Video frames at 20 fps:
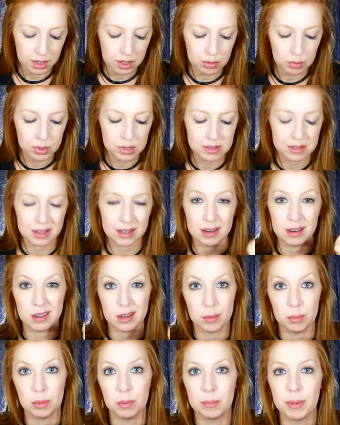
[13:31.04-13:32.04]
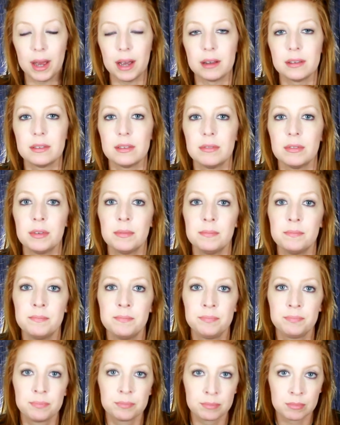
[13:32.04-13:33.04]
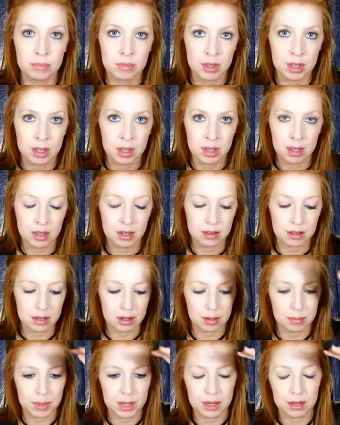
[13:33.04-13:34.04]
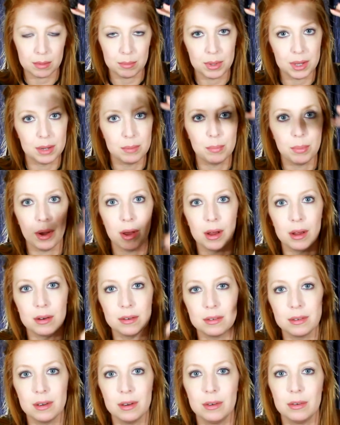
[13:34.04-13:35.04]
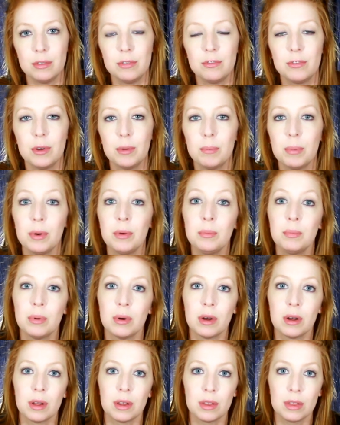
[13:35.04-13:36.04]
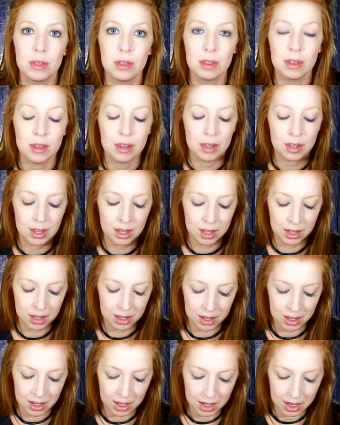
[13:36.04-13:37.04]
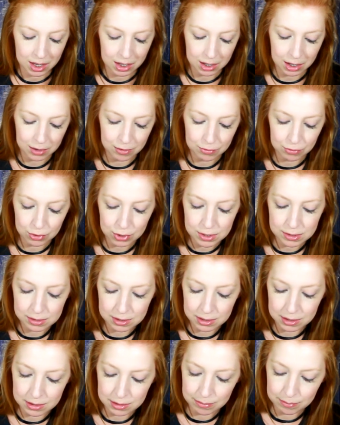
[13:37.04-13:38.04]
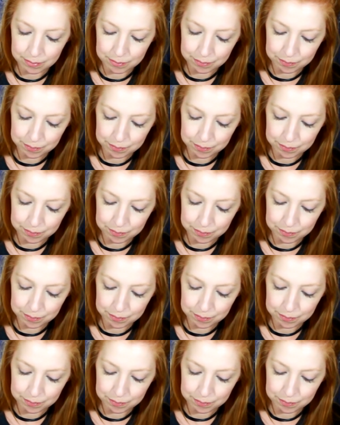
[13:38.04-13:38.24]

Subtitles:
And once I get a couple bags of them, then I make a big pot of bone broth and I freeze it